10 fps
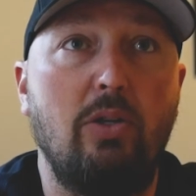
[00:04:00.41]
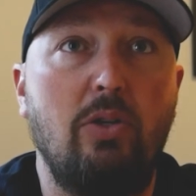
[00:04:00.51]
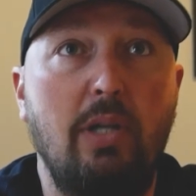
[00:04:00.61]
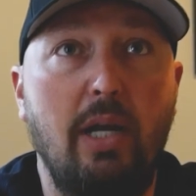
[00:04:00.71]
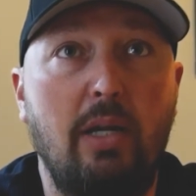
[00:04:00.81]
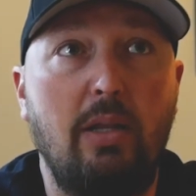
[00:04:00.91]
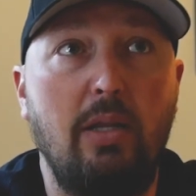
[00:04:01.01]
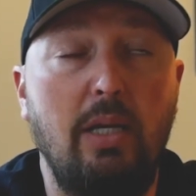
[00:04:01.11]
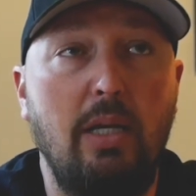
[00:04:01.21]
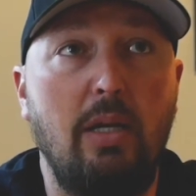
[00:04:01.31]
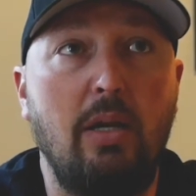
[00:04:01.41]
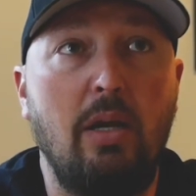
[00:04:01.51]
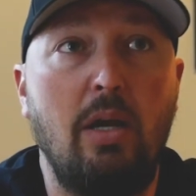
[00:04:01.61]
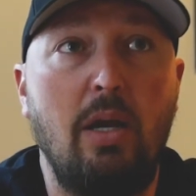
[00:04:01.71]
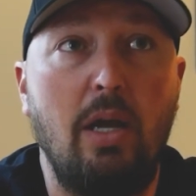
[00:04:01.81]
to take the
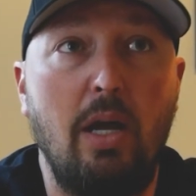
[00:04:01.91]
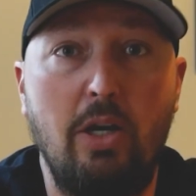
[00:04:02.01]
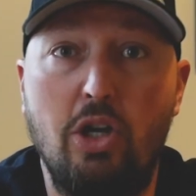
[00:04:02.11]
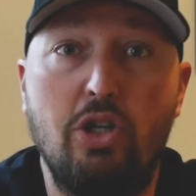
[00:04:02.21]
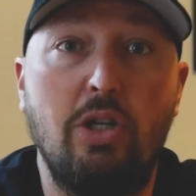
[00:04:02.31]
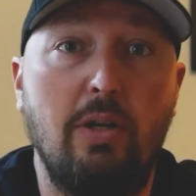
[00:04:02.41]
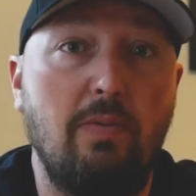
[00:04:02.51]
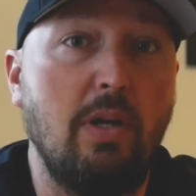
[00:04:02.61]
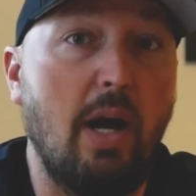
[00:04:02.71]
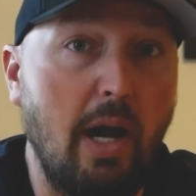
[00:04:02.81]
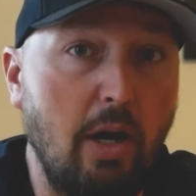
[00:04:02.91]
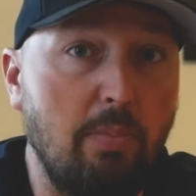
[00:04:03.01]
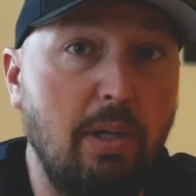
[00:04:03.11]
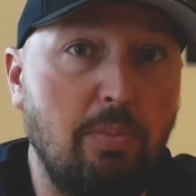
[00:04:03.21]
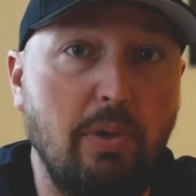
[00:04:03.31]
initiative to hire
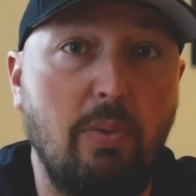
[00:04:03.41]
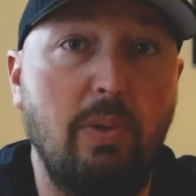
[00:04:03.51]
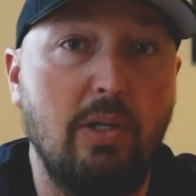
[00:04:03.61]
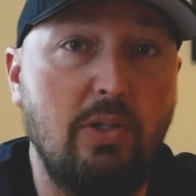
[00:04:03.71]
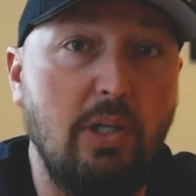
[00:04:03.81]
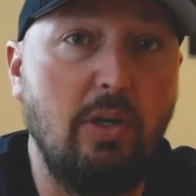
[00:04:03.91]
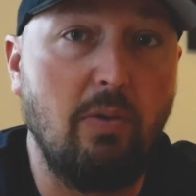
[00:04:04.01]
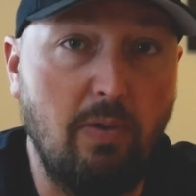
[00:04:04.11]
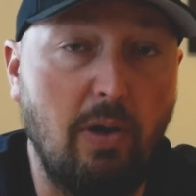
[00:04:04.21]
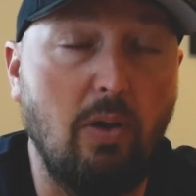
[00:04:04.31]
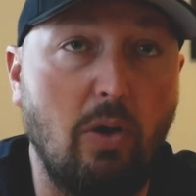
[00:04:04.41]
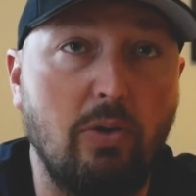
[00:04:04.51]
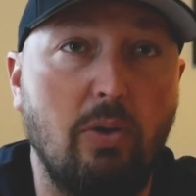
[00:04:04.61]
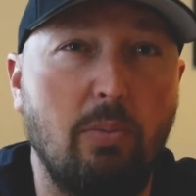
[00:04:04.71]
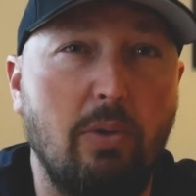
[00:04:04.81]
people that we could see here very
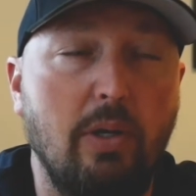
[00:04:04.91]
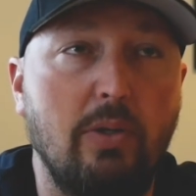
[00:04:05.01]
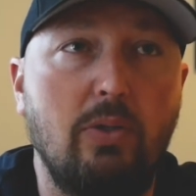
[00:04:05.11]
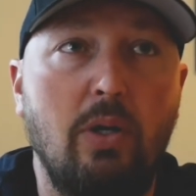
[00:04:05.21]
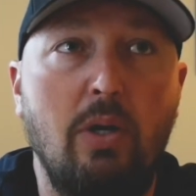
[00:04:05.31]
long-term with us.